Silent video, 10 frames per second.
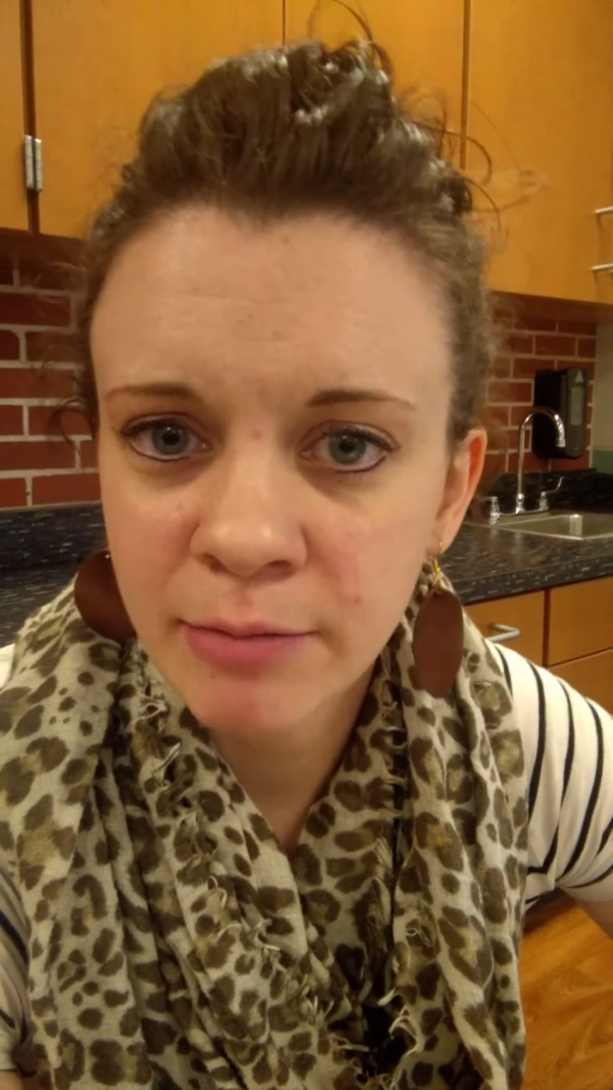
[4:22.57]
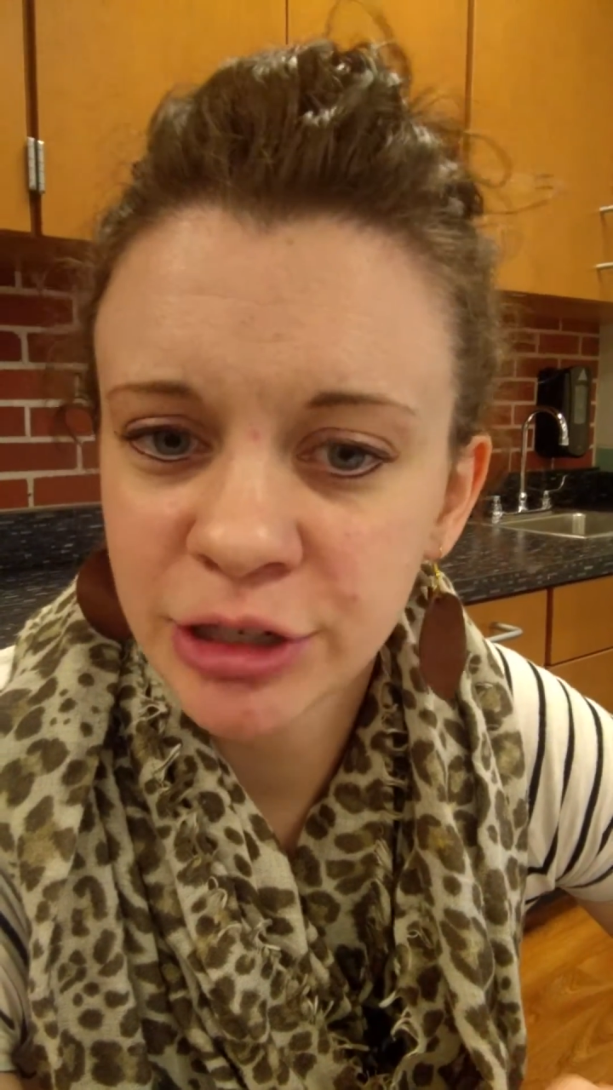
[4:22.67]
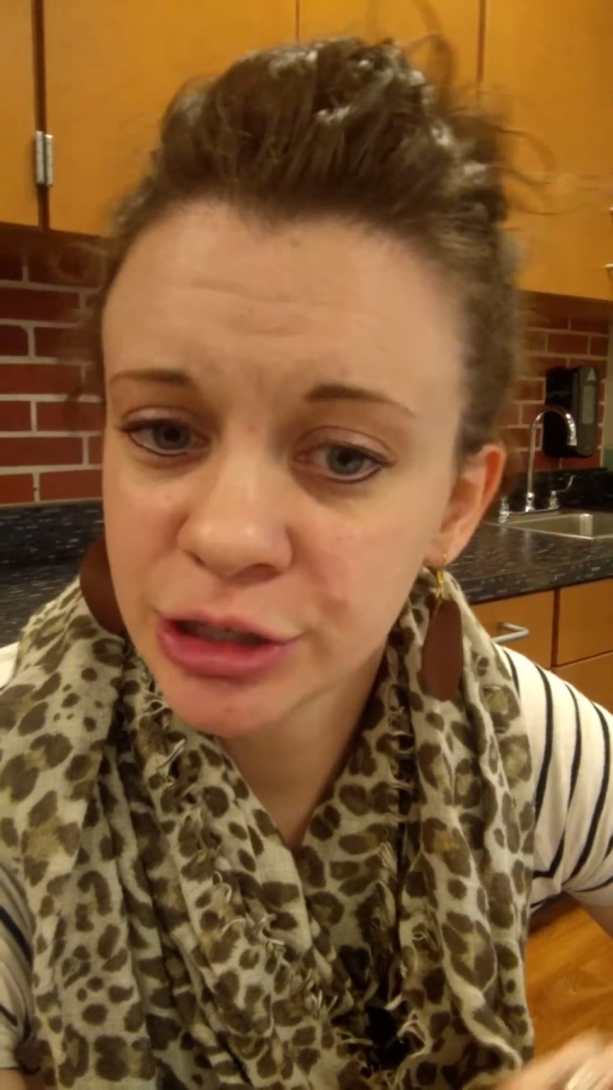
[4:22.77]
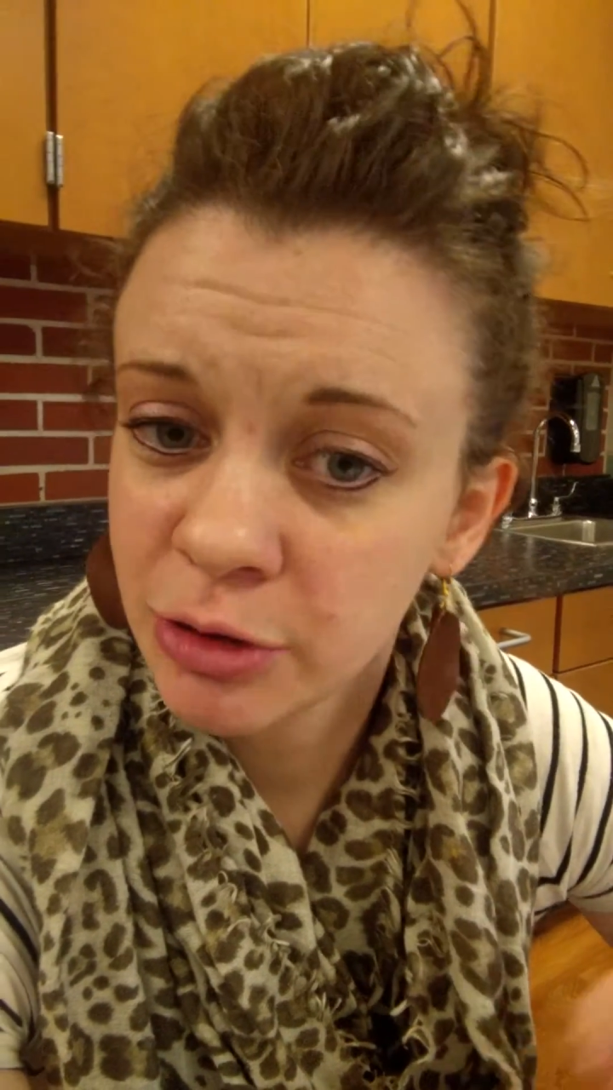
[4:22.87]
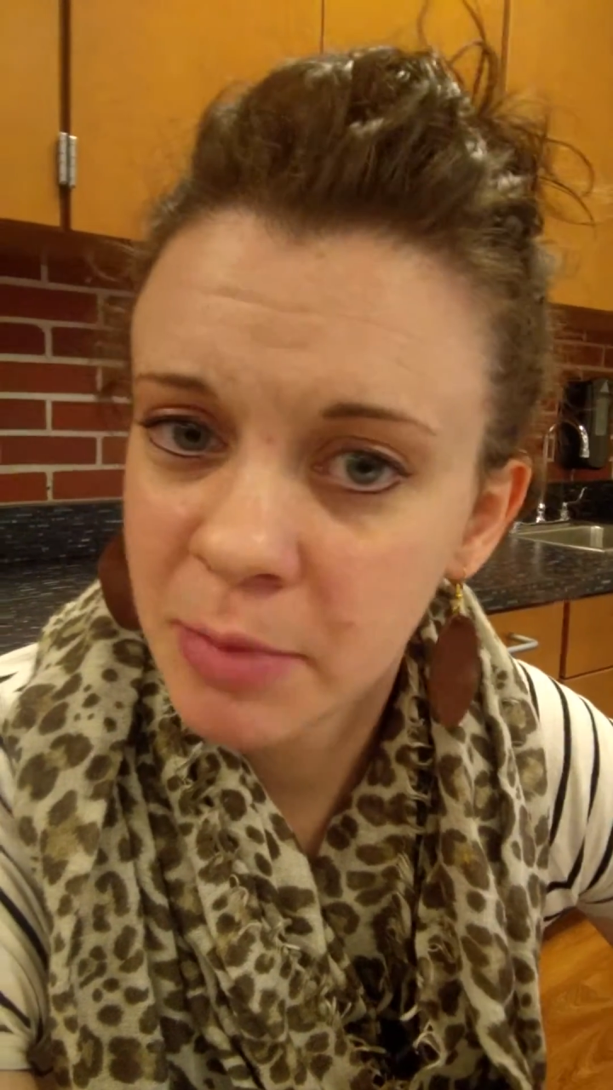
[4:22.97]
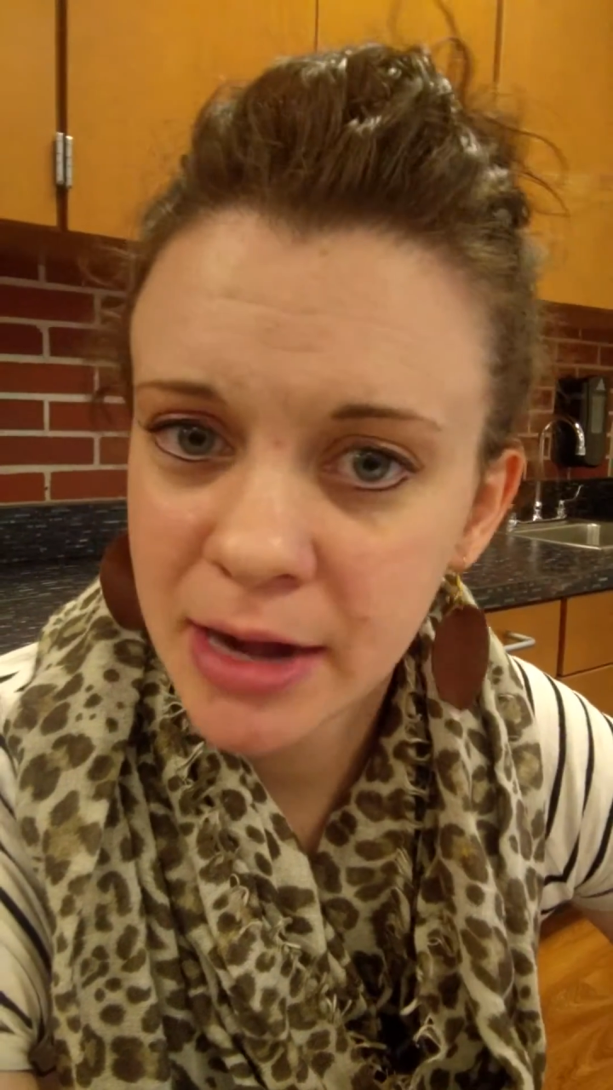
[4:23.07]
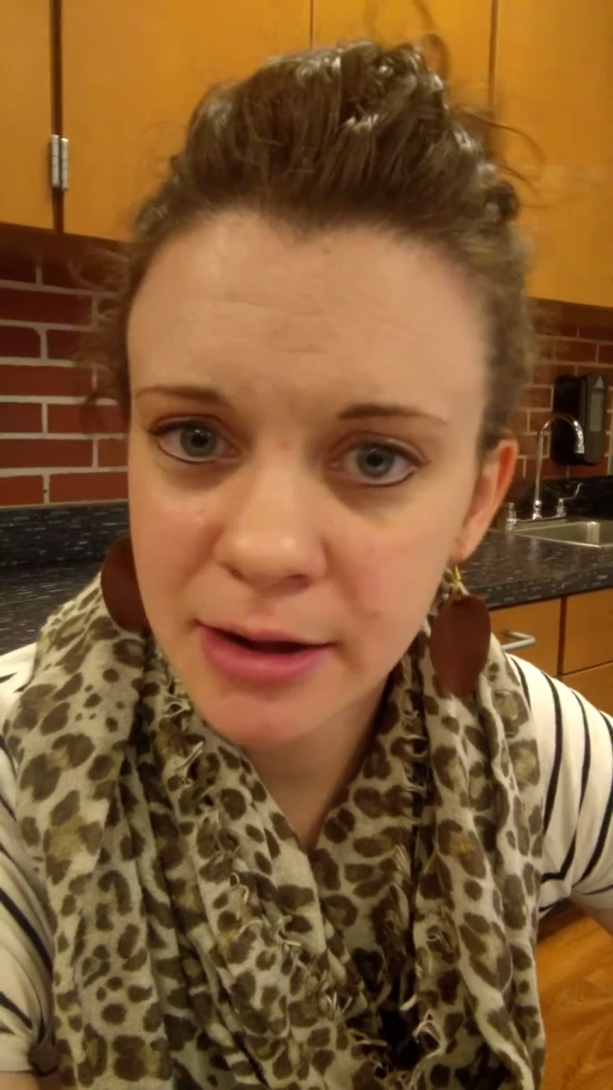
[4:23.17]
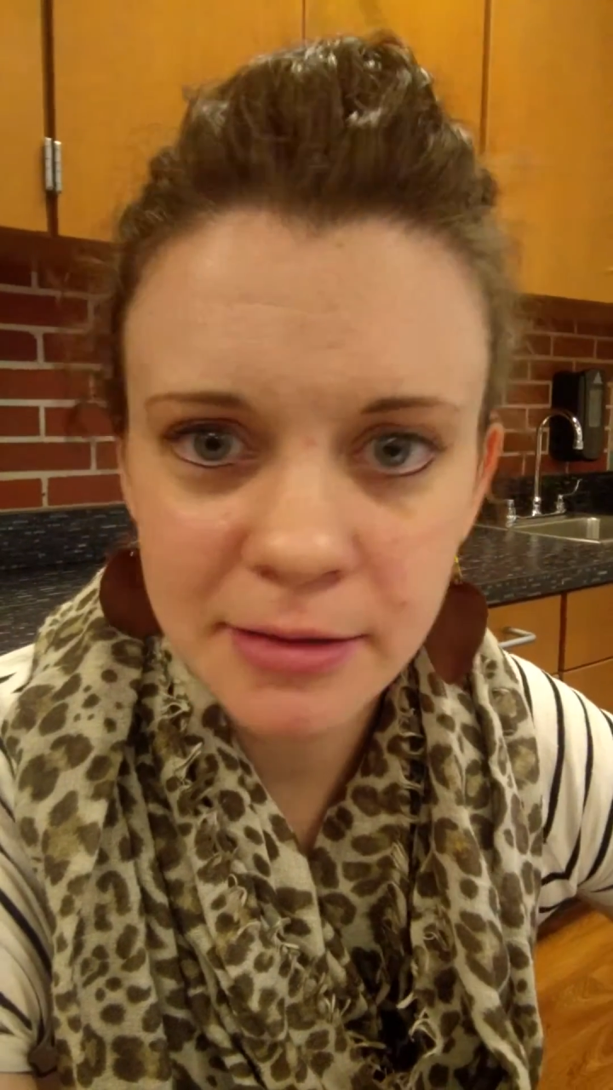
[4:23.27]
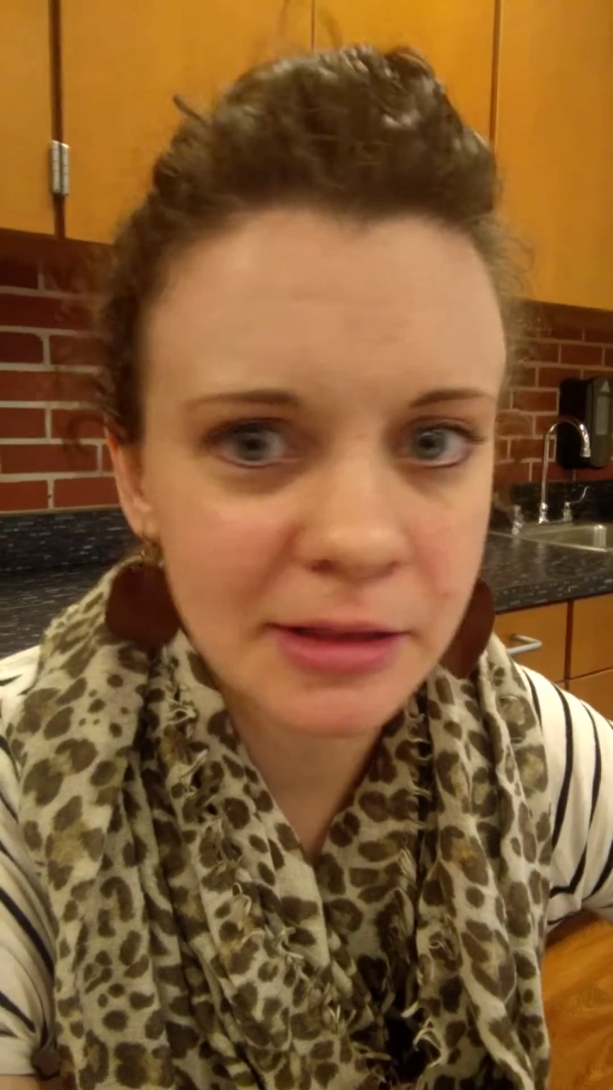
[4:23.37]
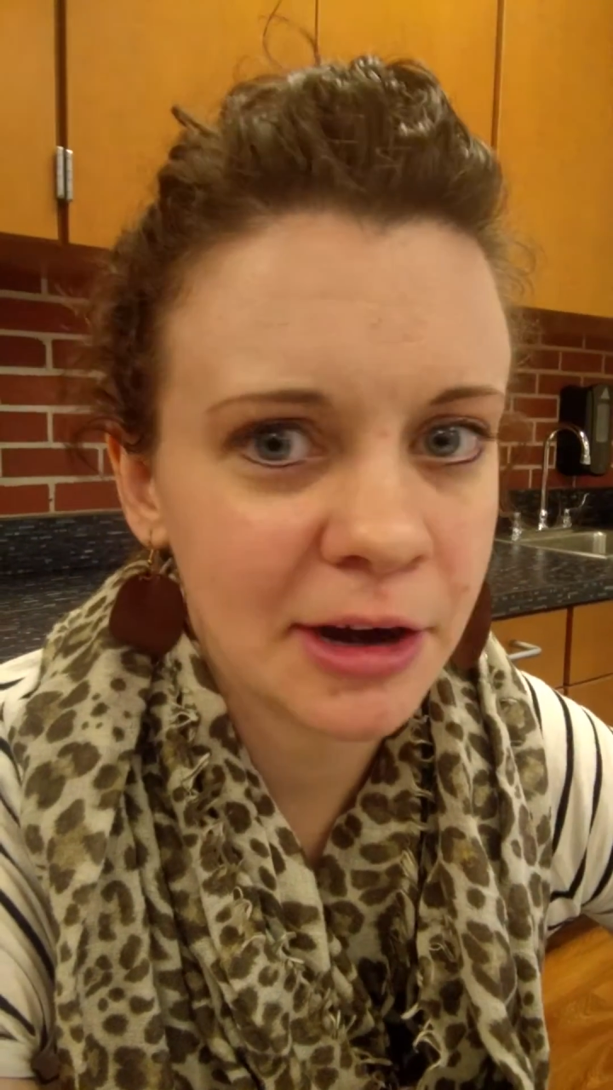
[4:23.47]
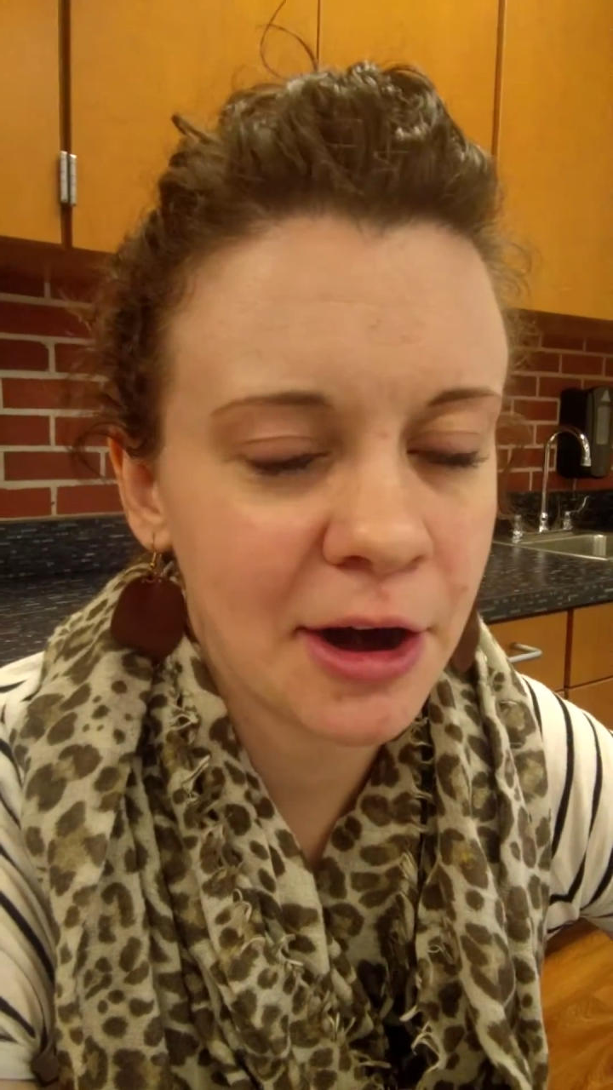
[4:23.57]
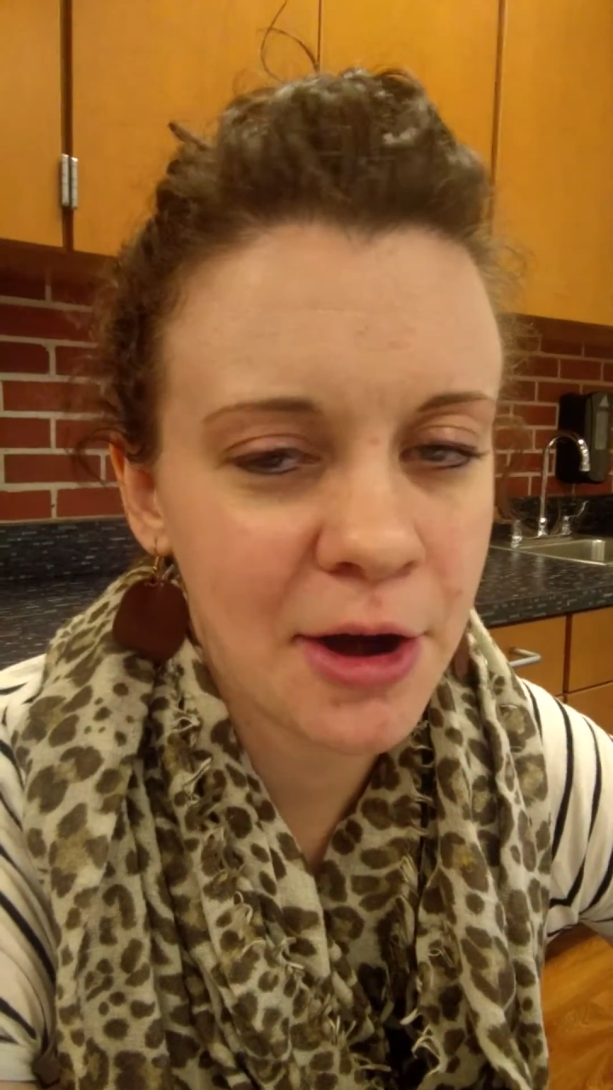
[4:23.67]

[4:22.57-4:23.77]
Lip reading: Just a reminder that there